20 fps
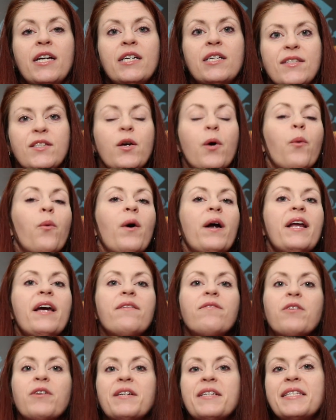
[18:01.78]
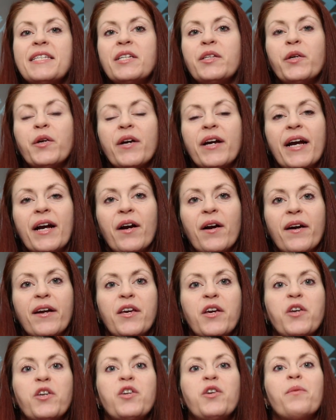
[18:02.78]
So whatever is in your
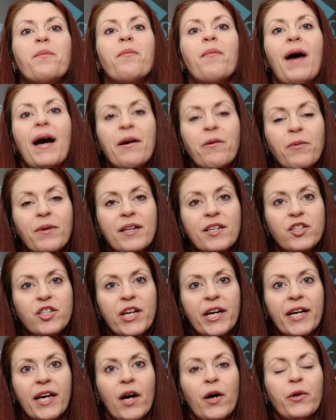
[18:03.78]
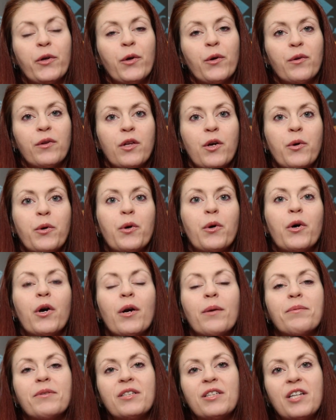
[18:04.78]
area, you might want to check out your local
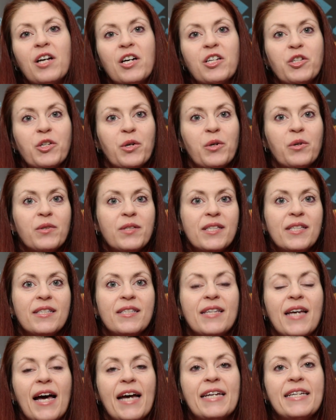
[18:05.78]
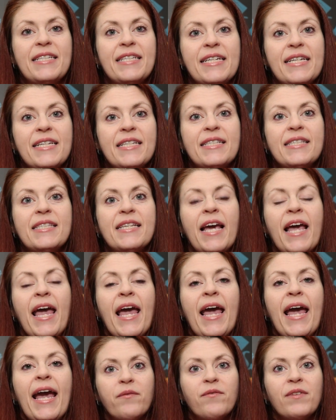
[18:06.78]
herpetological societies
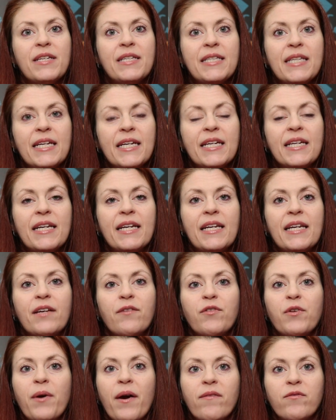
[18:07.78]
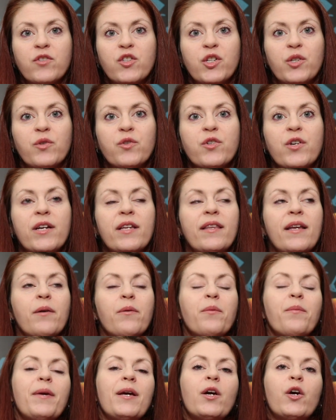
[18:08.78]
and visit. And if you have children, that
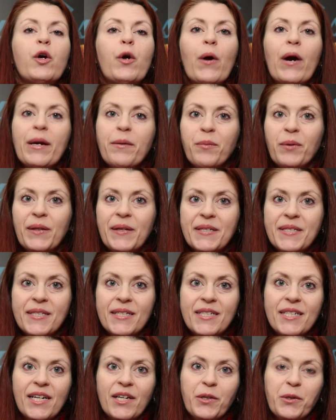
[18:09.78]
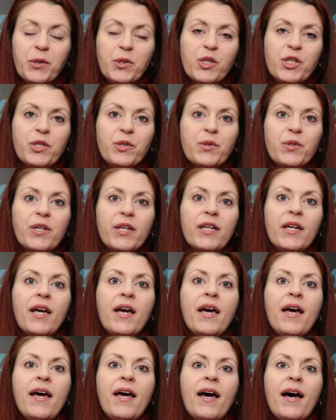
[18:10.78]
would be a great place to take your children.
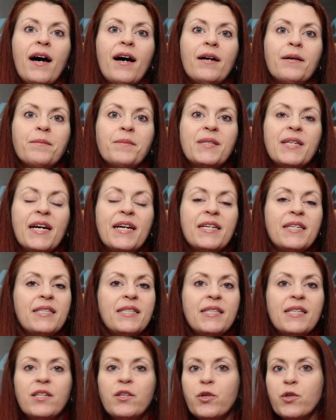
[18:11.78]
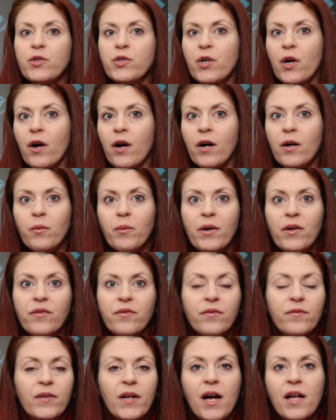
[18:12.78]
Science centers are a
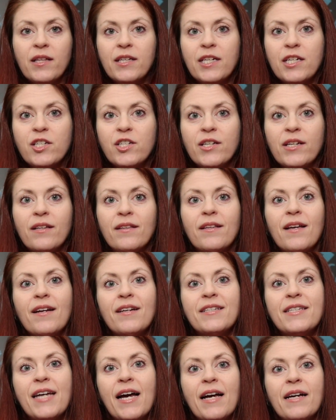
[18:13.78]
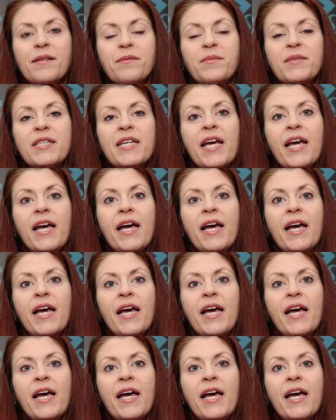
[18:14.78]
wealth of knowledge, and a lot of times,